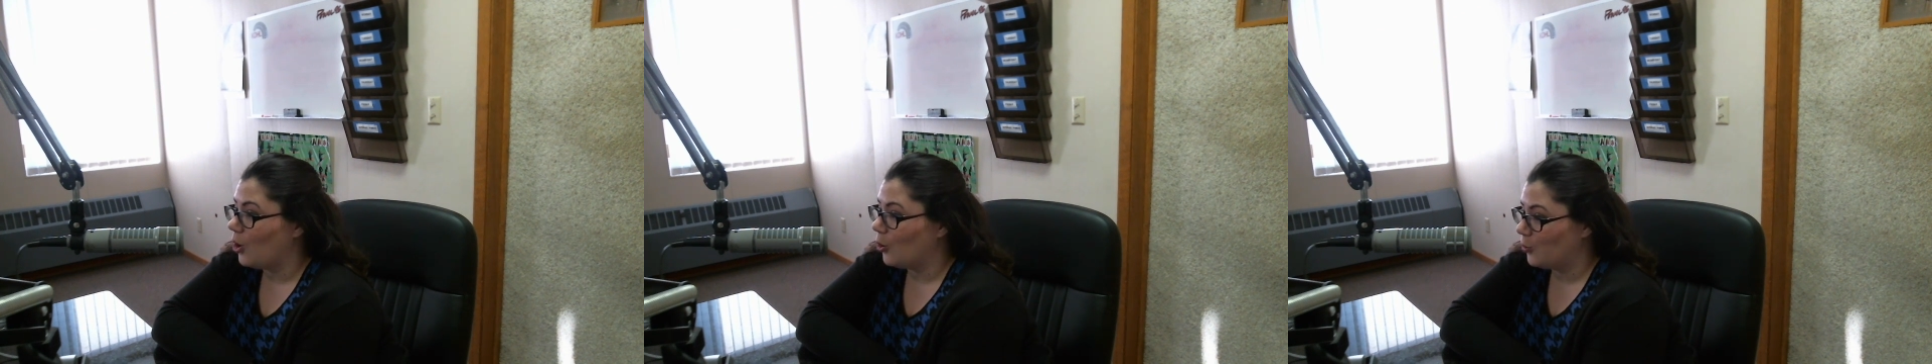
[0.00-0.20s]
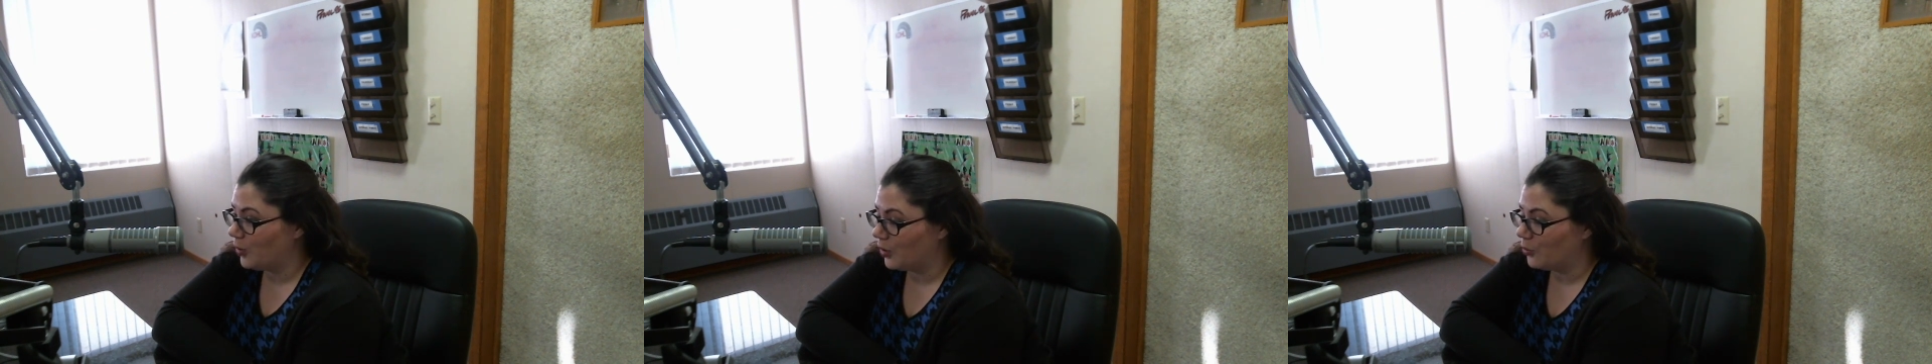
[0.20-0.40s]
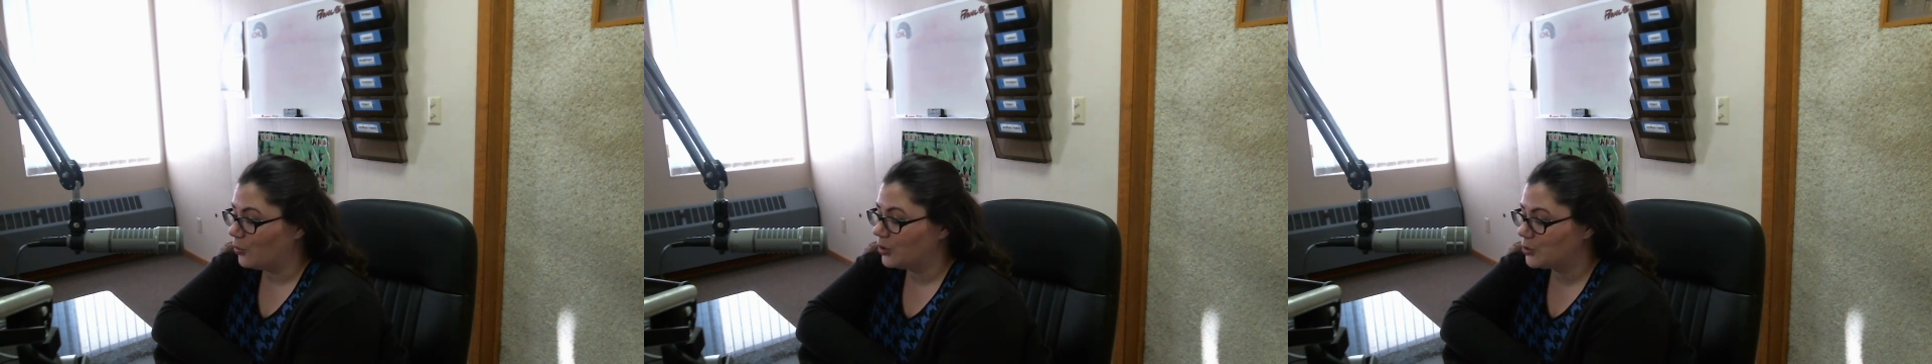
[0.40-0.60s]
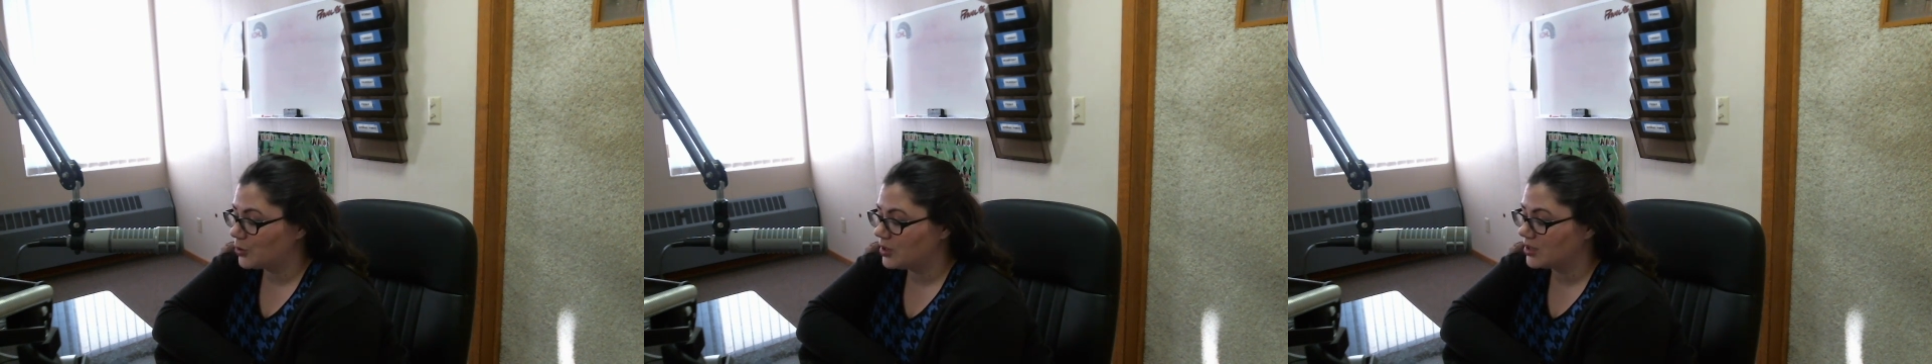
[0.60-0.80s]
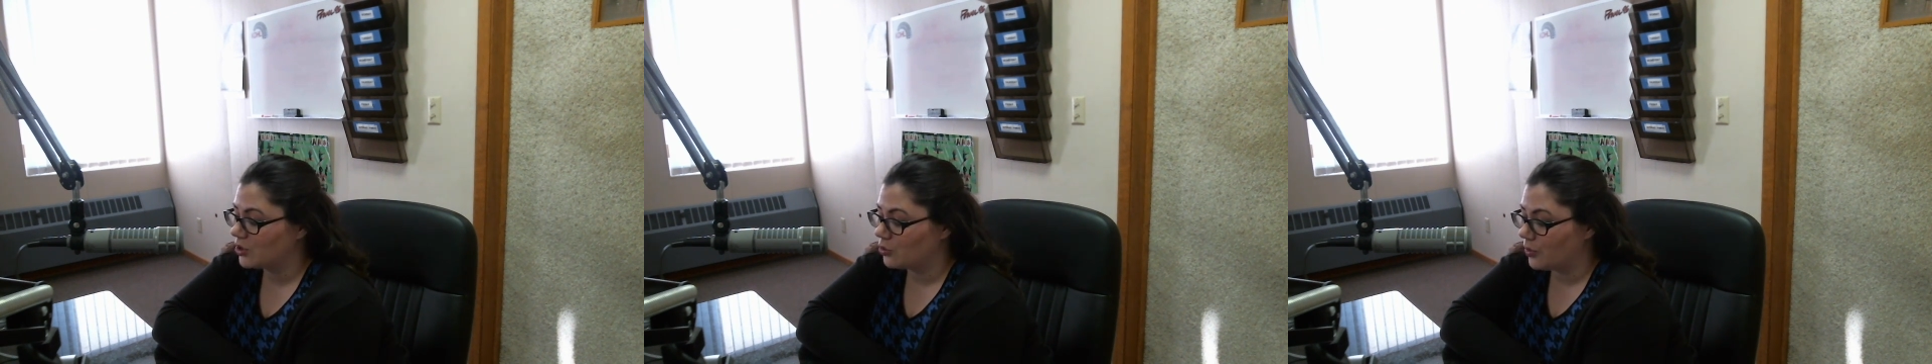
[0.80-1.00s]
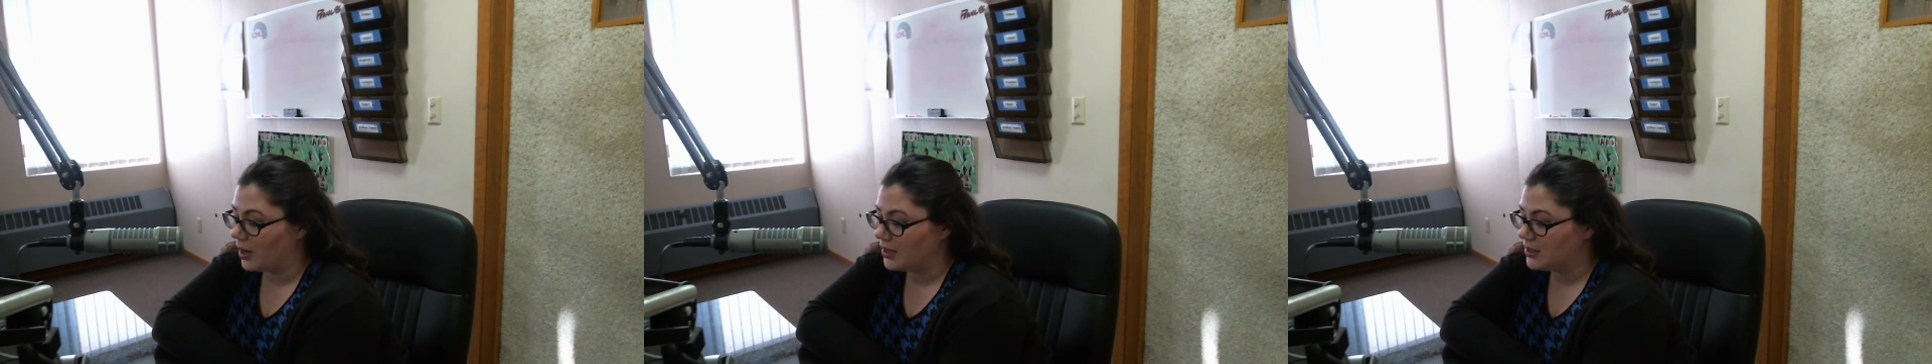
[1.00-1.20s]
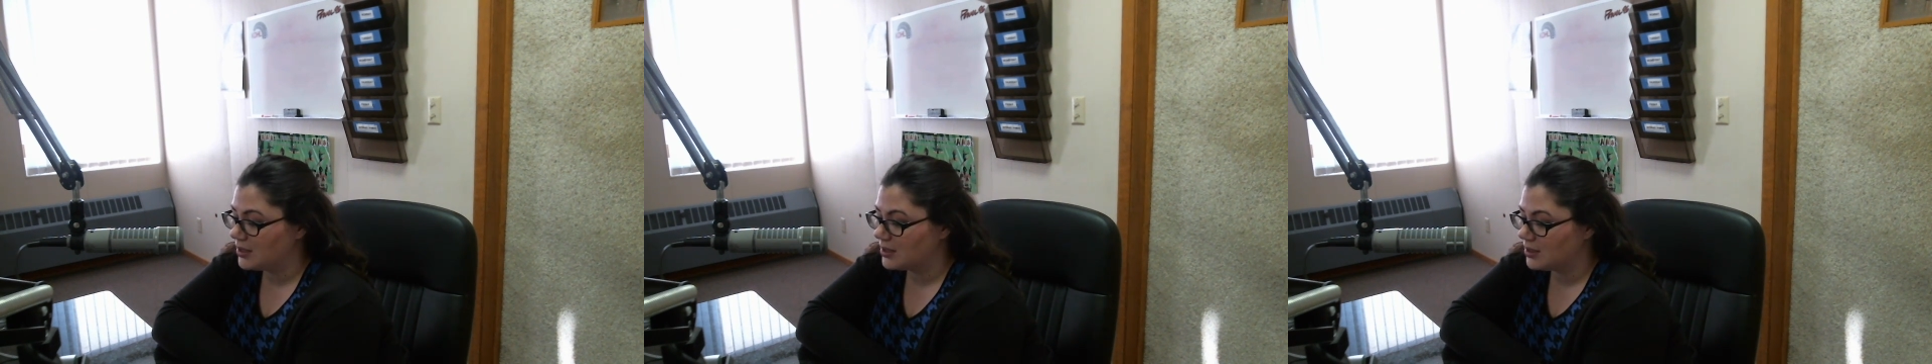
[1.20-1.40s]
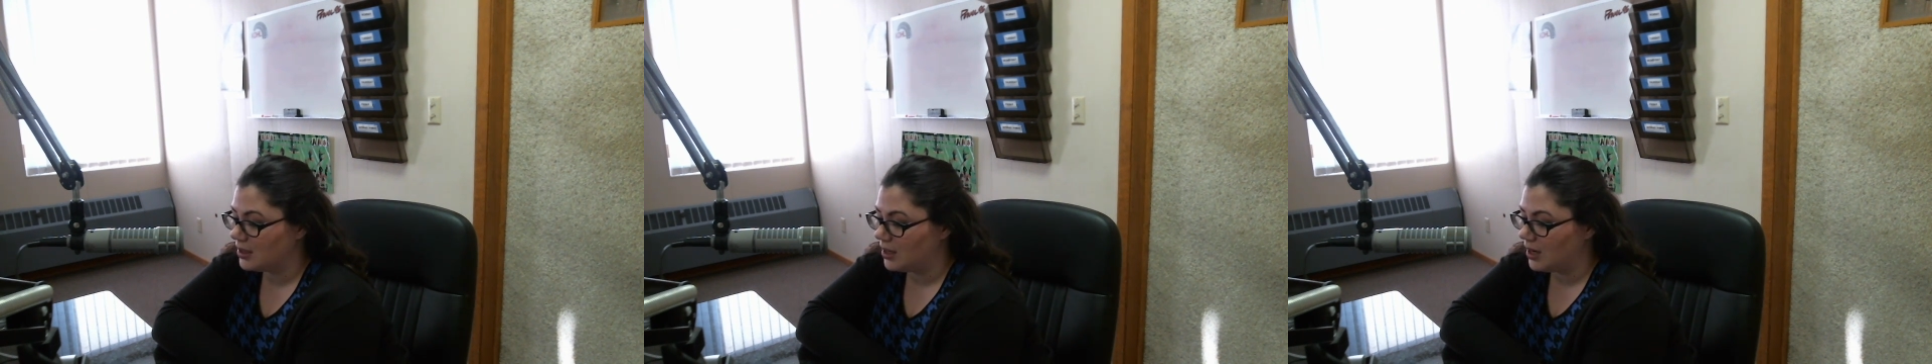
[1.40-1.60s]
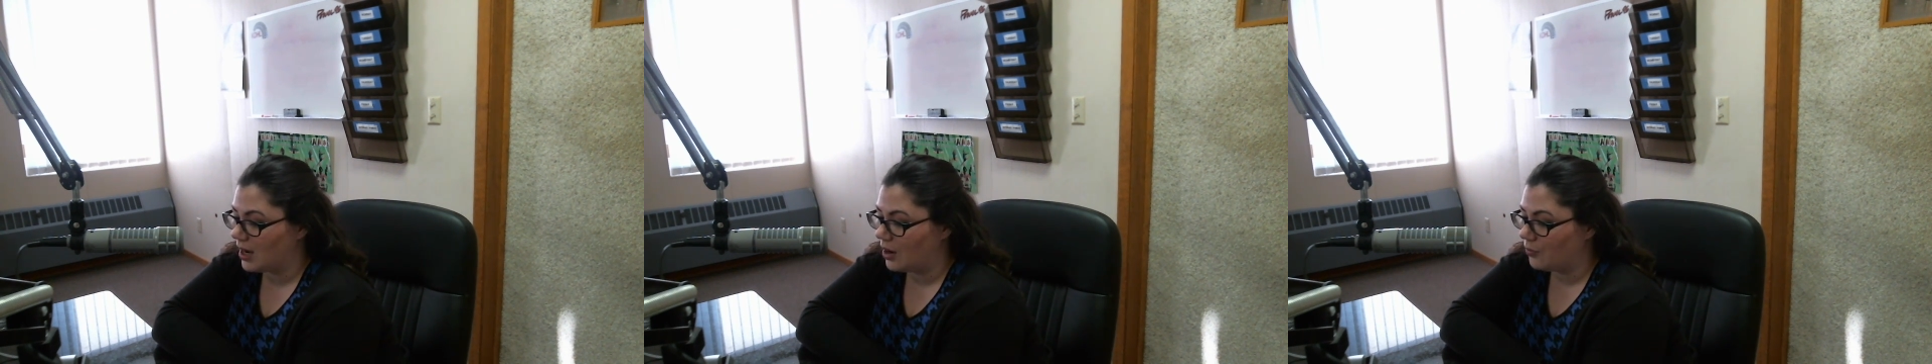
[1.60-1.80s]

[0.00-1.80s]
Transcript: open, which was great to see.